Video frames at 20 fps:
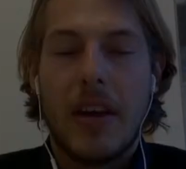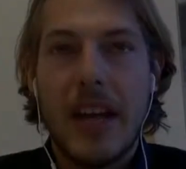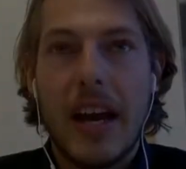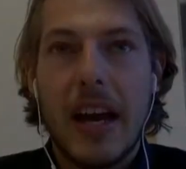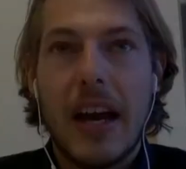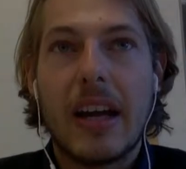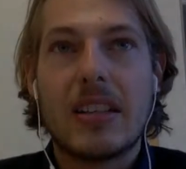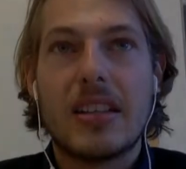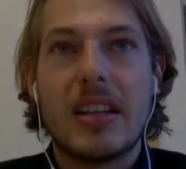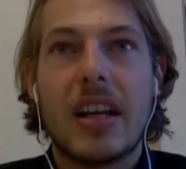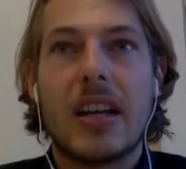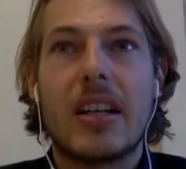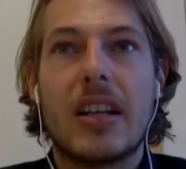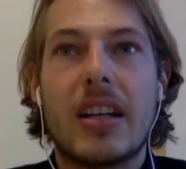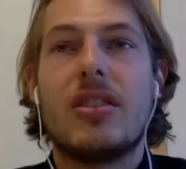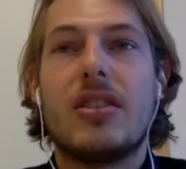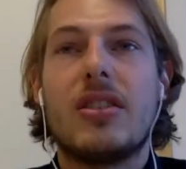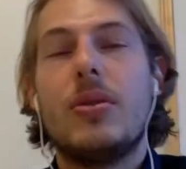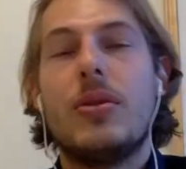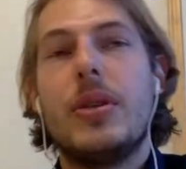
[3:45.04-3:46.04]
Yeah, exactly.
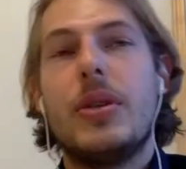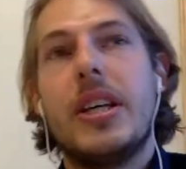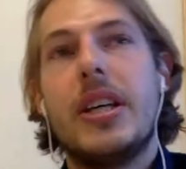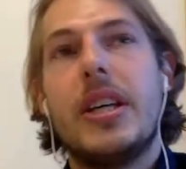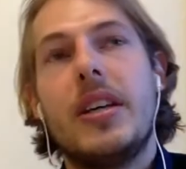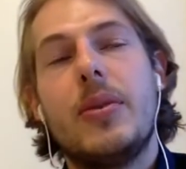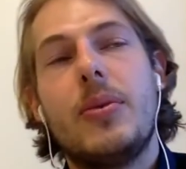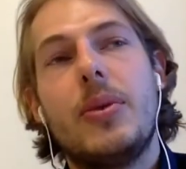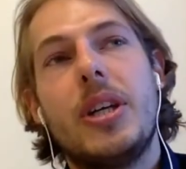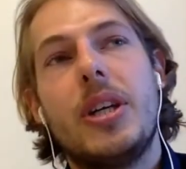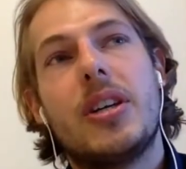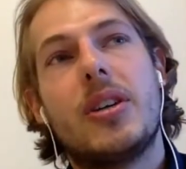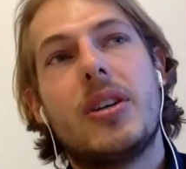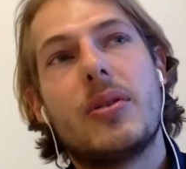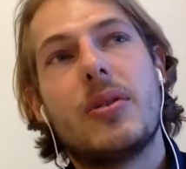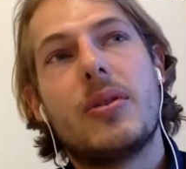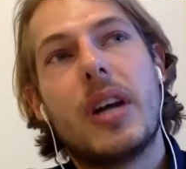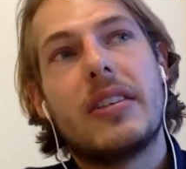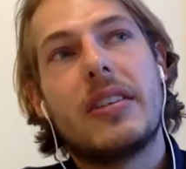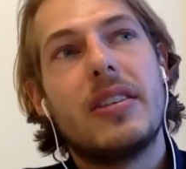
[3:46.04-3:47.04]
So we
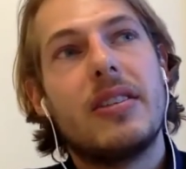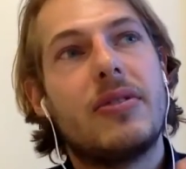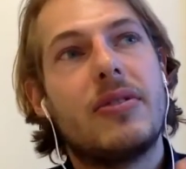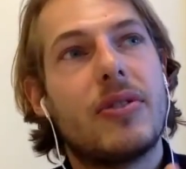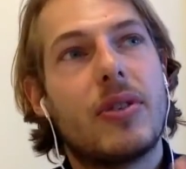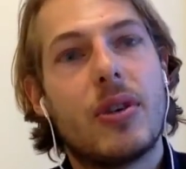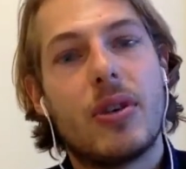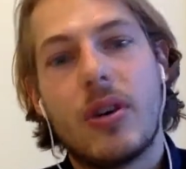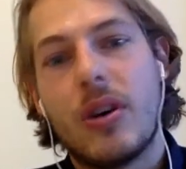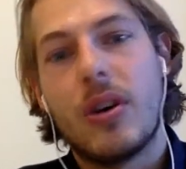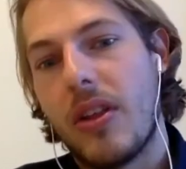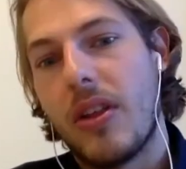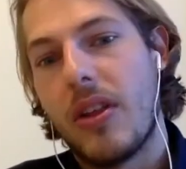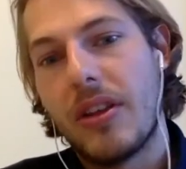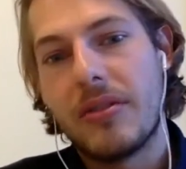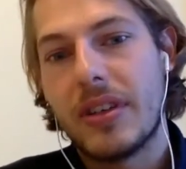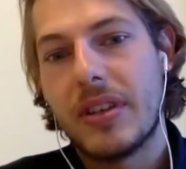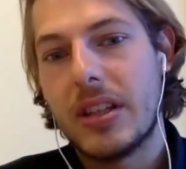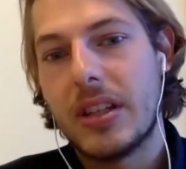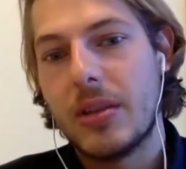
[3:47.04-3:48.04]
corrected for
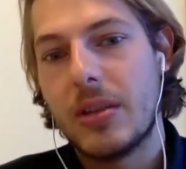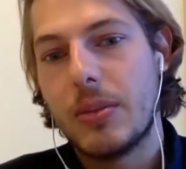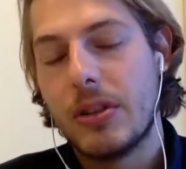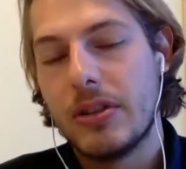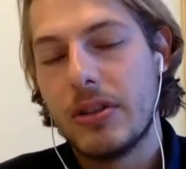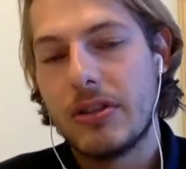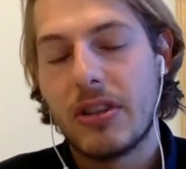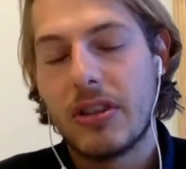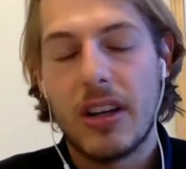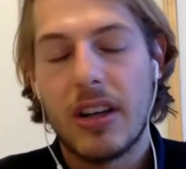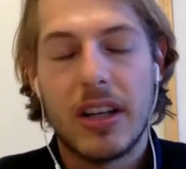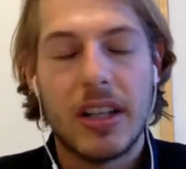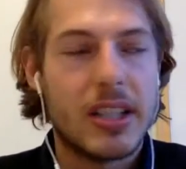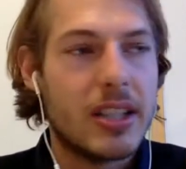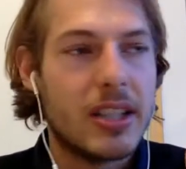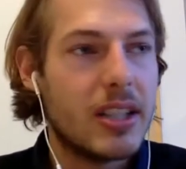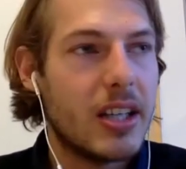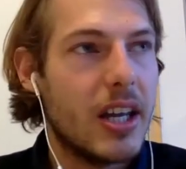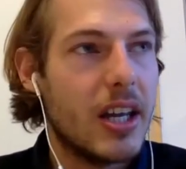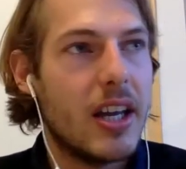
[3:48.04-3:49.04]
other variables
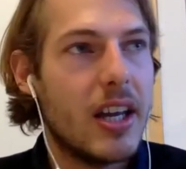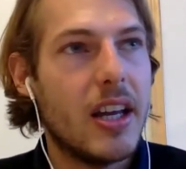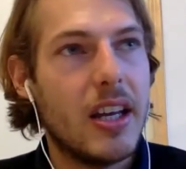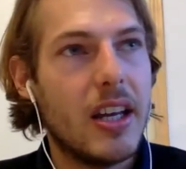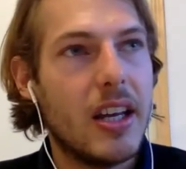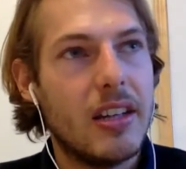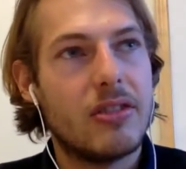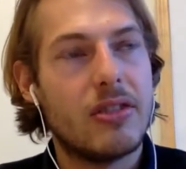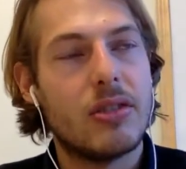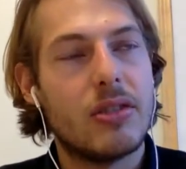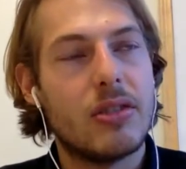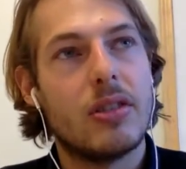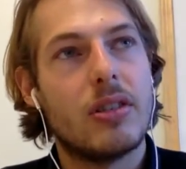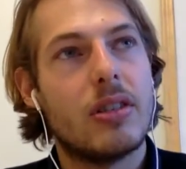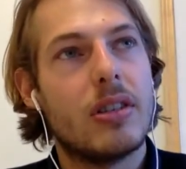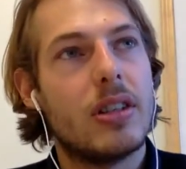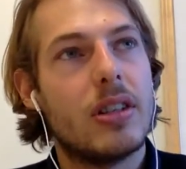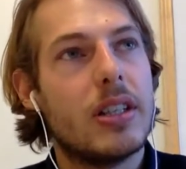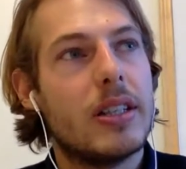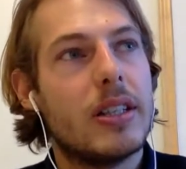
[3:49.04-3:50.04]
like age,
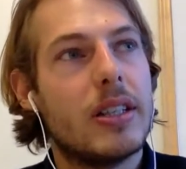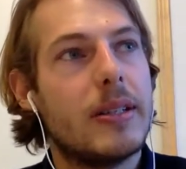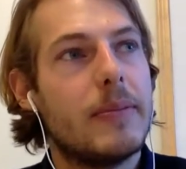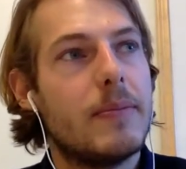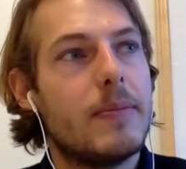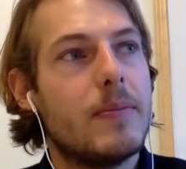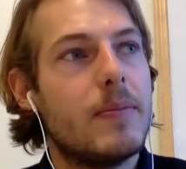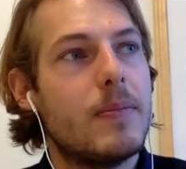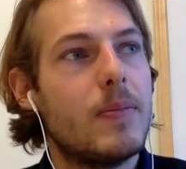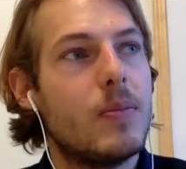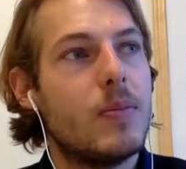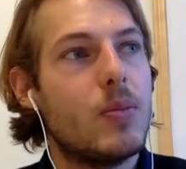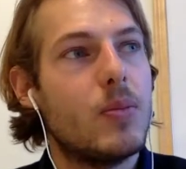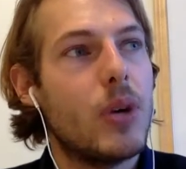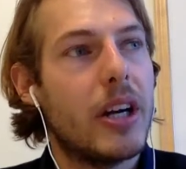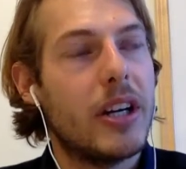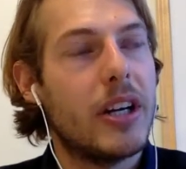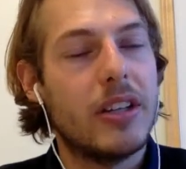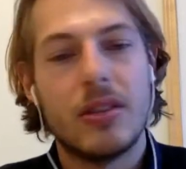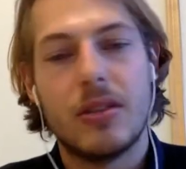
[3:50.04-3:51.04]
or
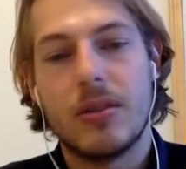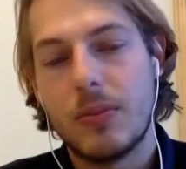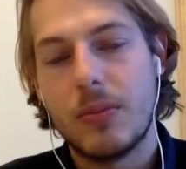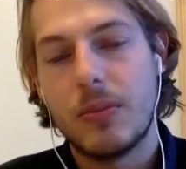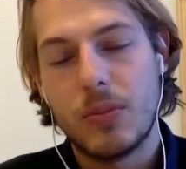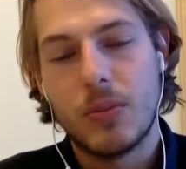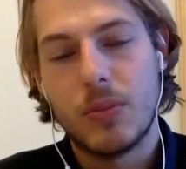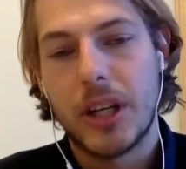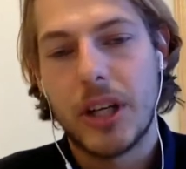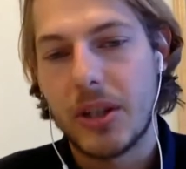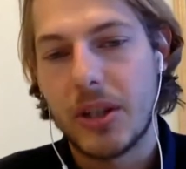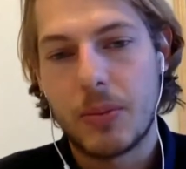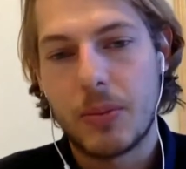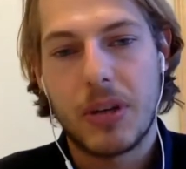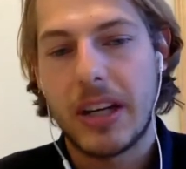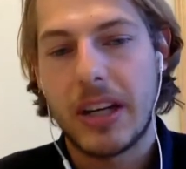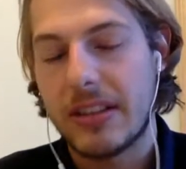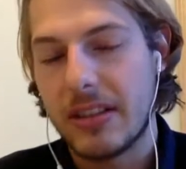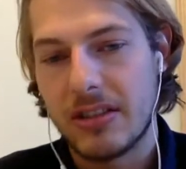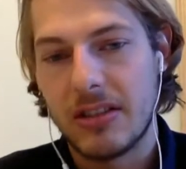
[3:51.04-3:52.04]
where your
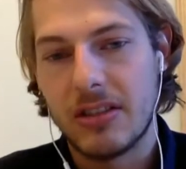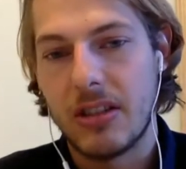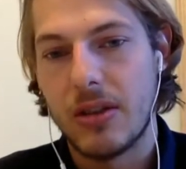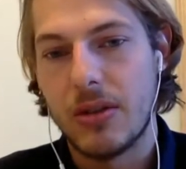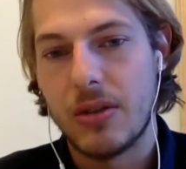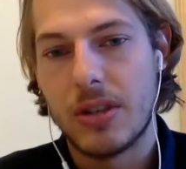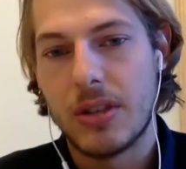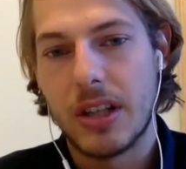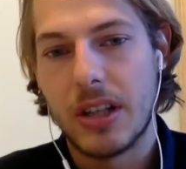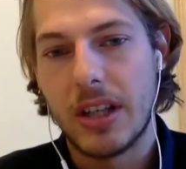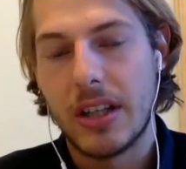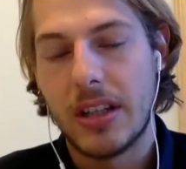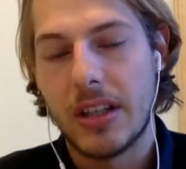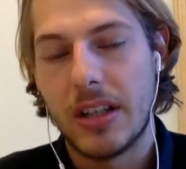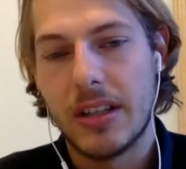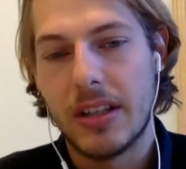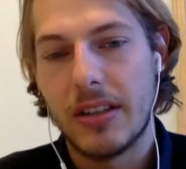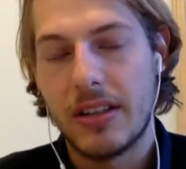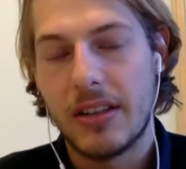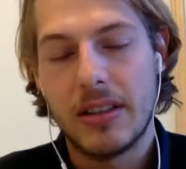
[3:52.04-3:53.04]
practice is
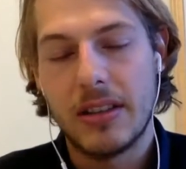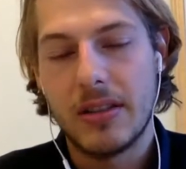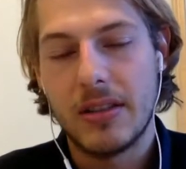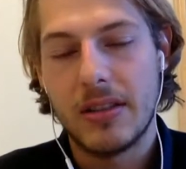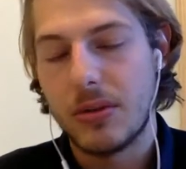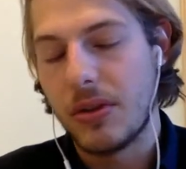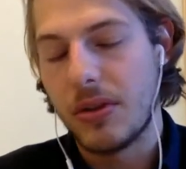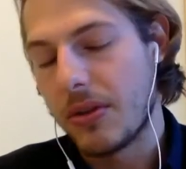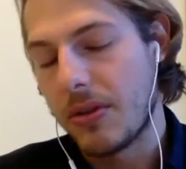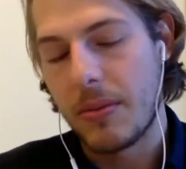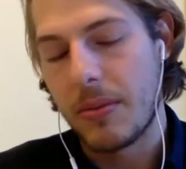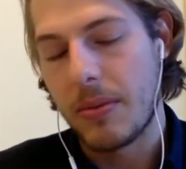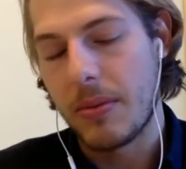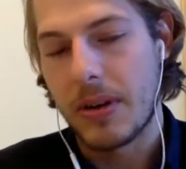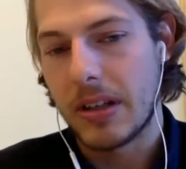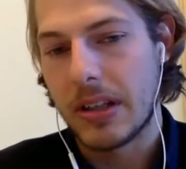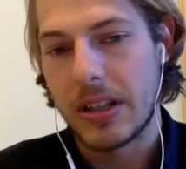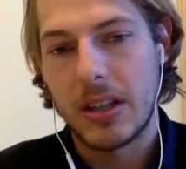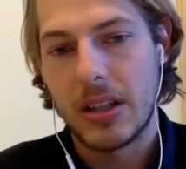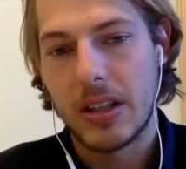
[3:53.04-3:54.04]
located in North
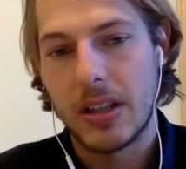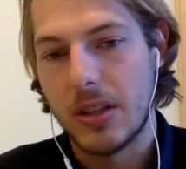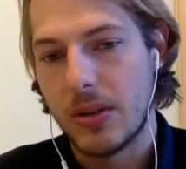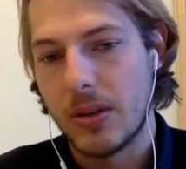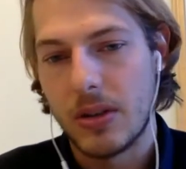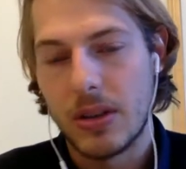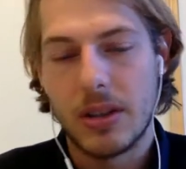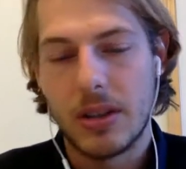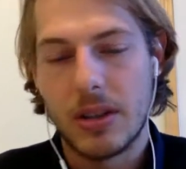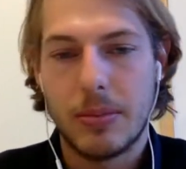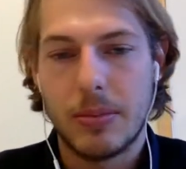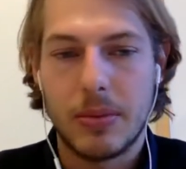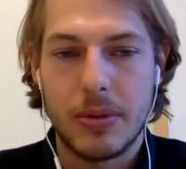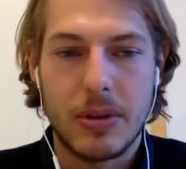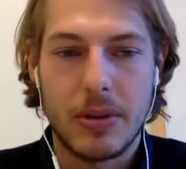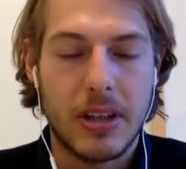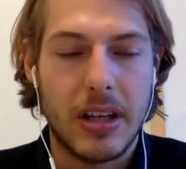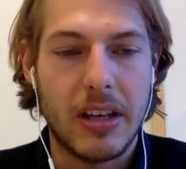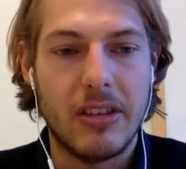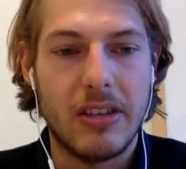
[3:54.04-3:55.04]
America, Europe,
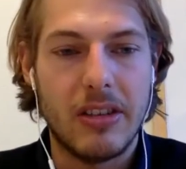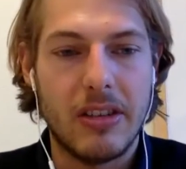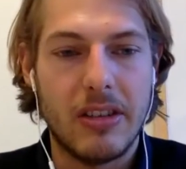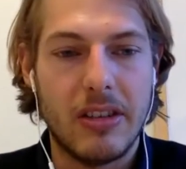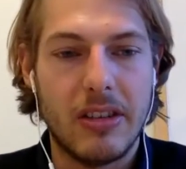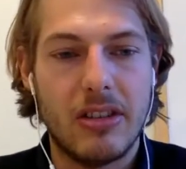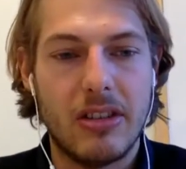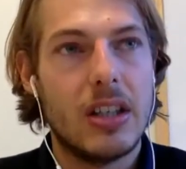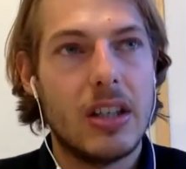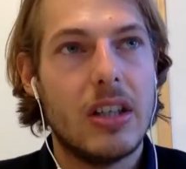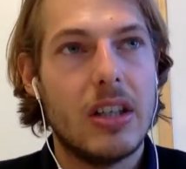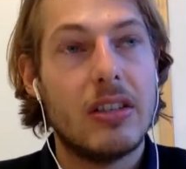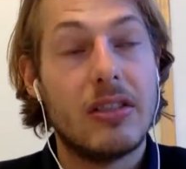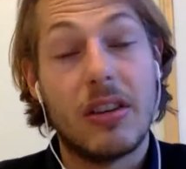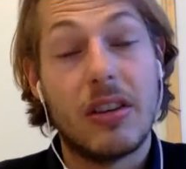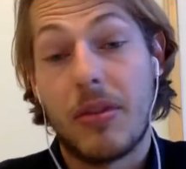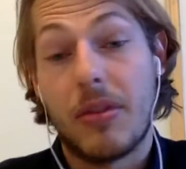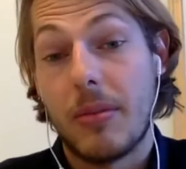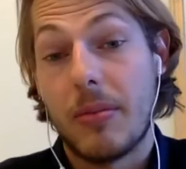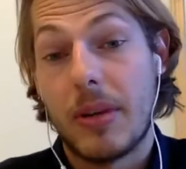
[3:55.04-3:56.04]
Asia,
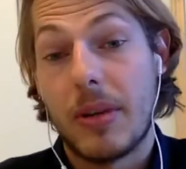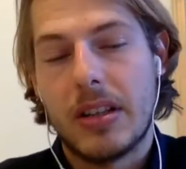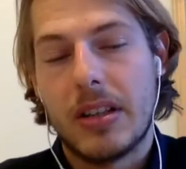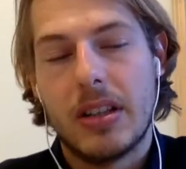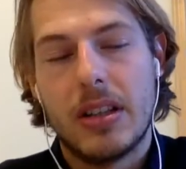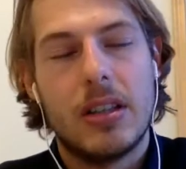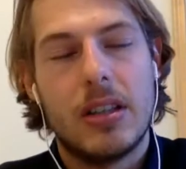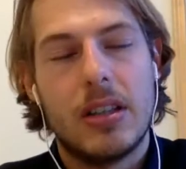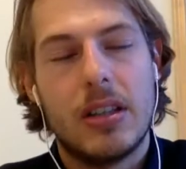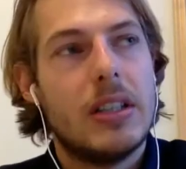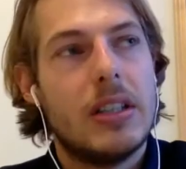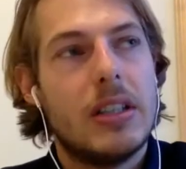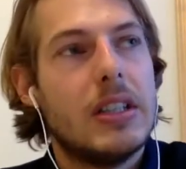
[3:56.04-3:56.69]
South America.